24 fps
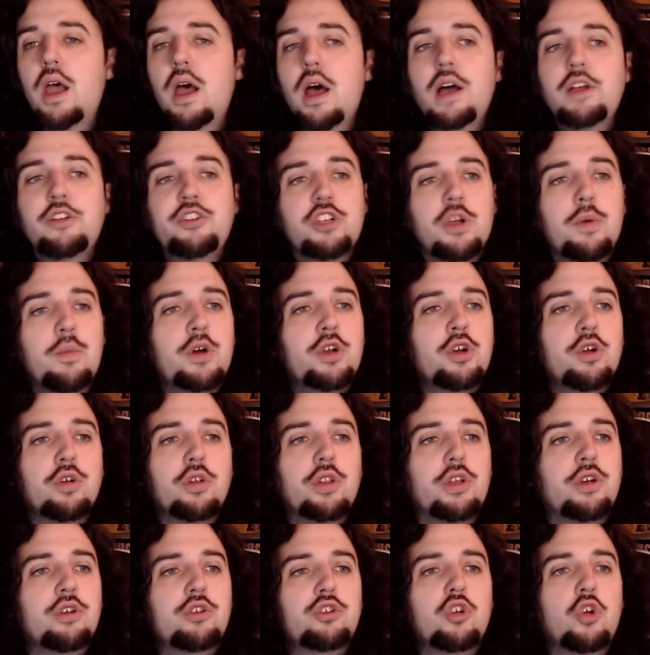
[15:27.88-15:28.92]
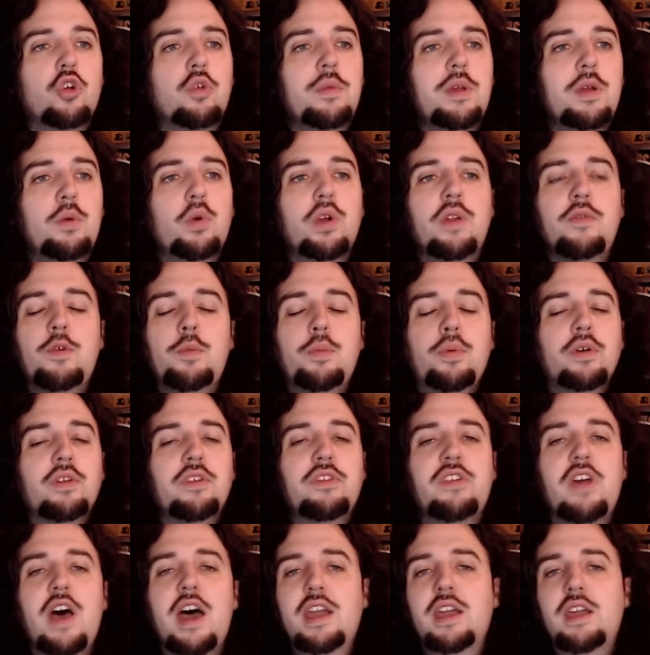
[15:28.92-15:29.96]
Someone earlier told me, what if you put
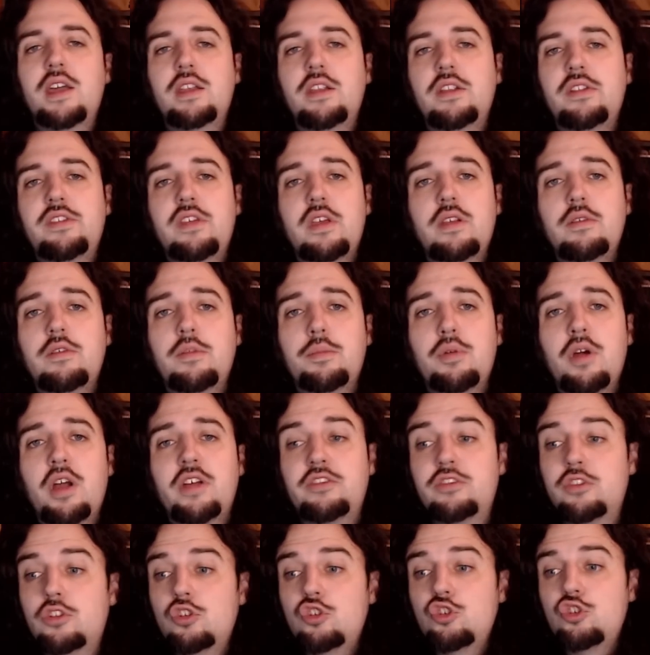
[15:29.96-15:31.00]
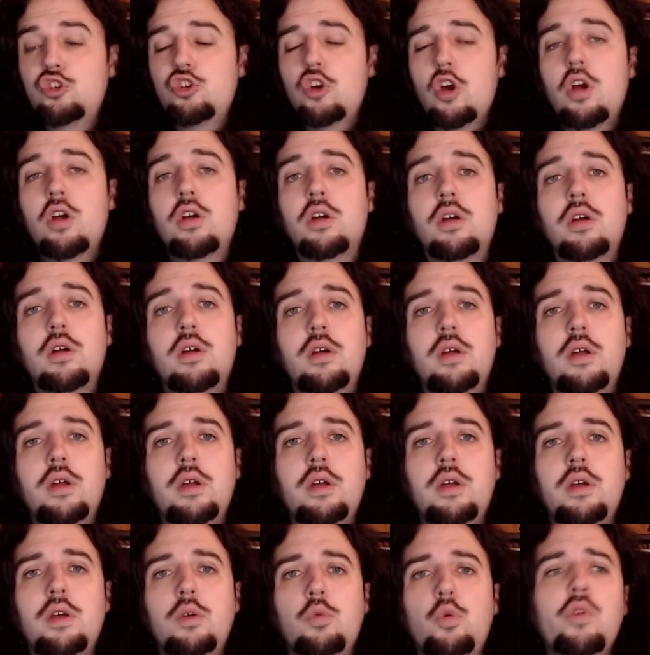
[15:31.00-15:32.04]
Zaka in instead of DeBrusque? Sure.
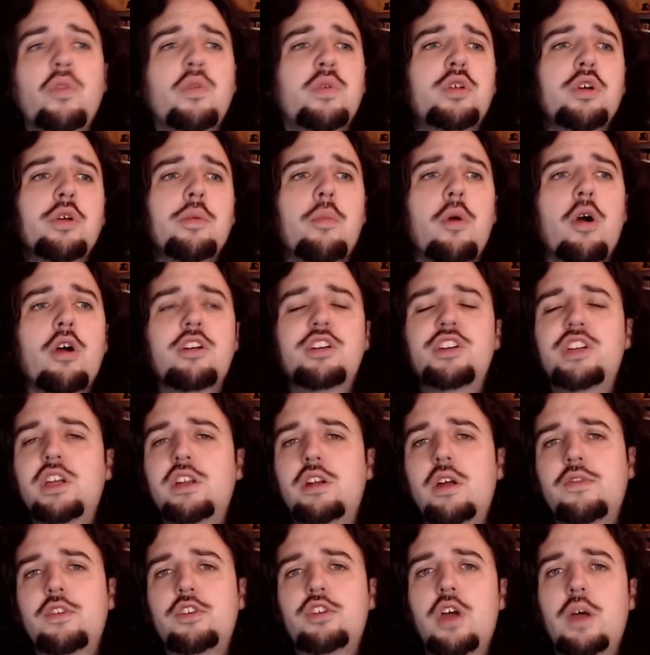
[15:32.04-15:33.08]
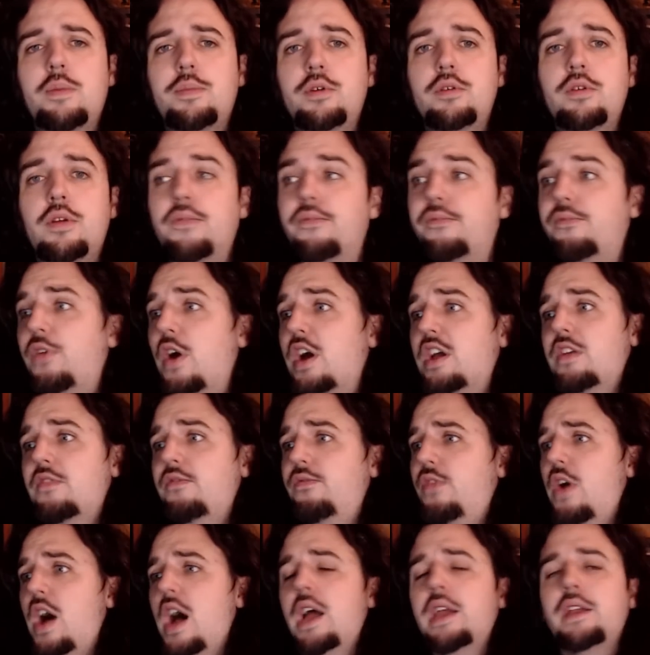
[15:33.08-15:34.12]
What if we took Marchand off the top unit? Fucking
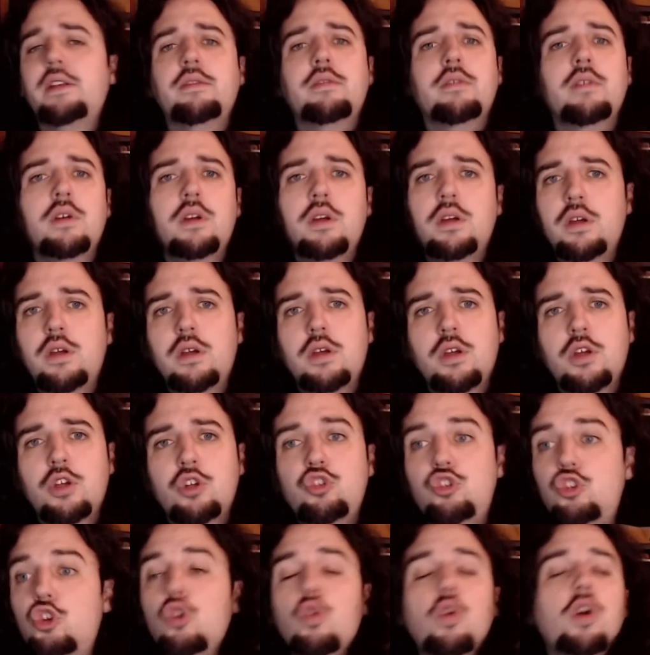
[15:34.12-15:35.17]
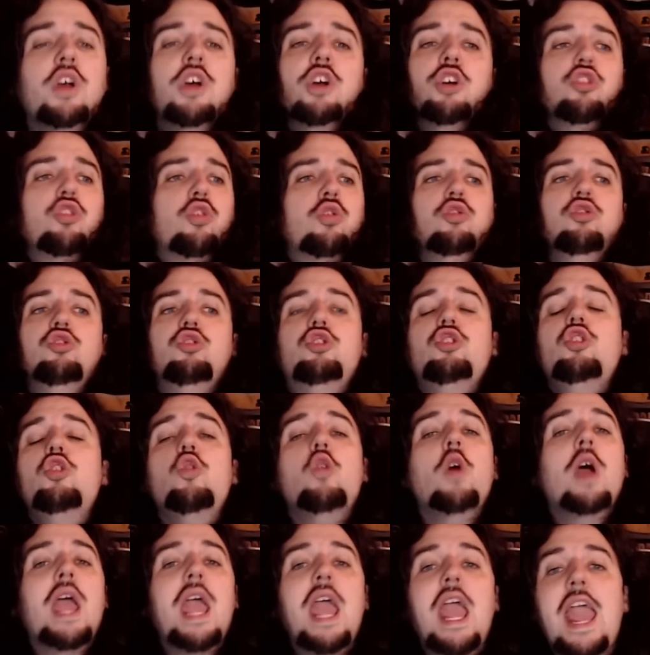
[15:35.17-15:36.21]
fine. Do
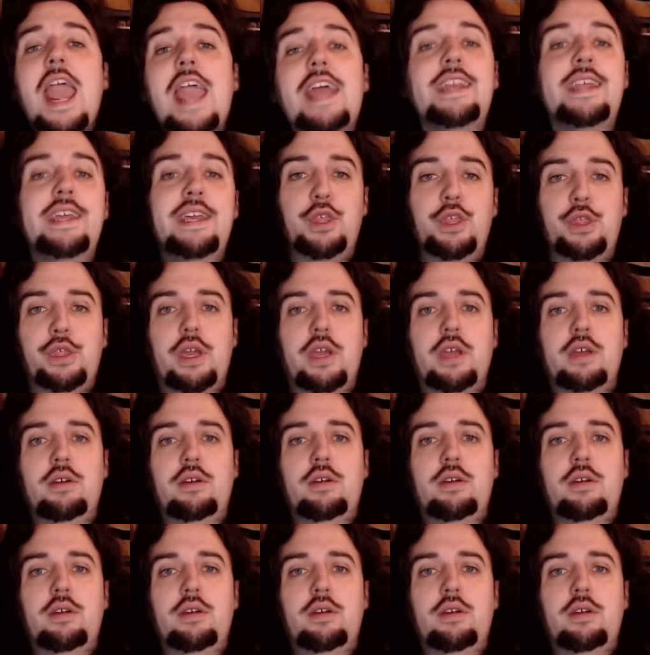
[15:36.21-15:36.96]
anything.